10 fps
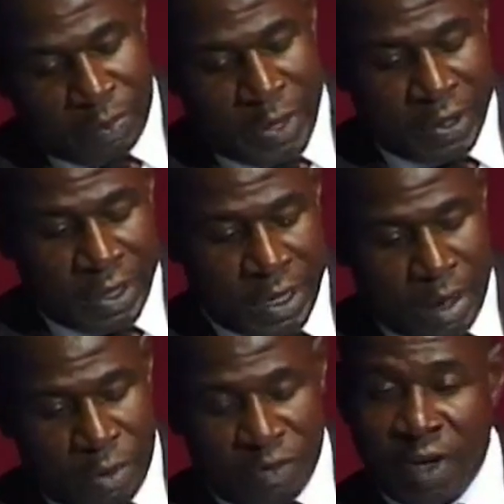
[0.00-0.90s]
replacing
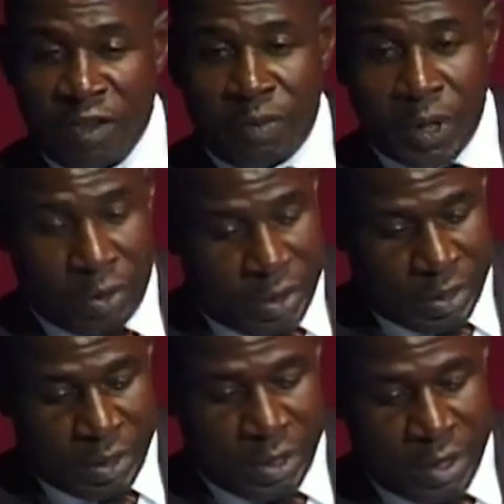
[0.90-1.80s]
about 5 million
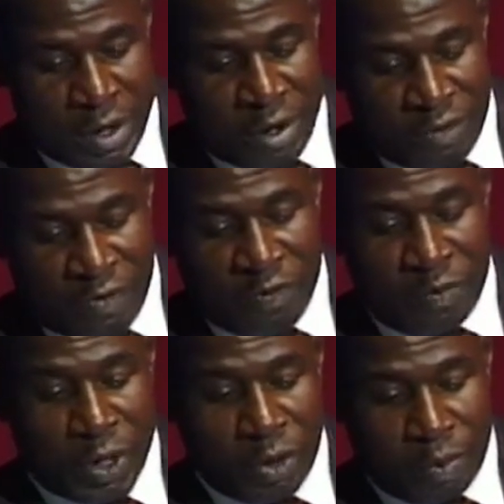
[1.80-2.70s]

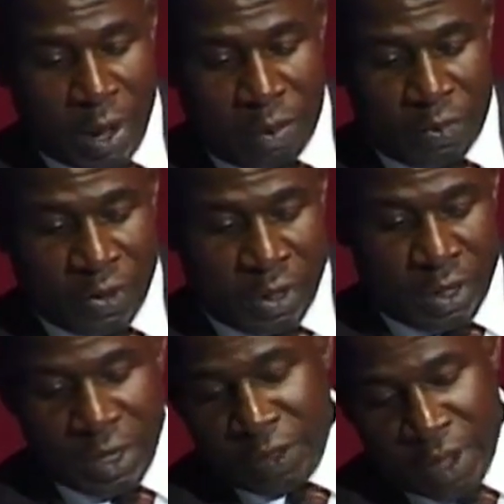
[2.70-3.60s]

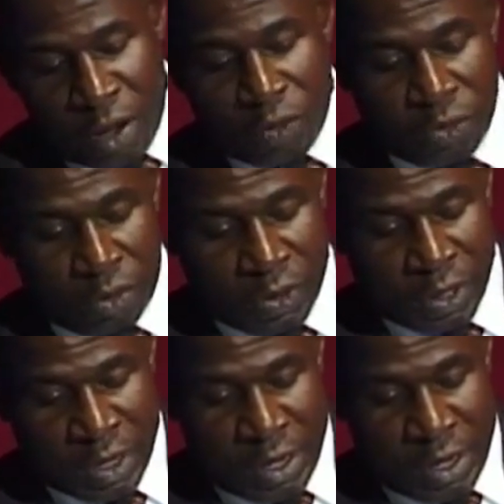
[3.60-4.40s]
bulbs in the households.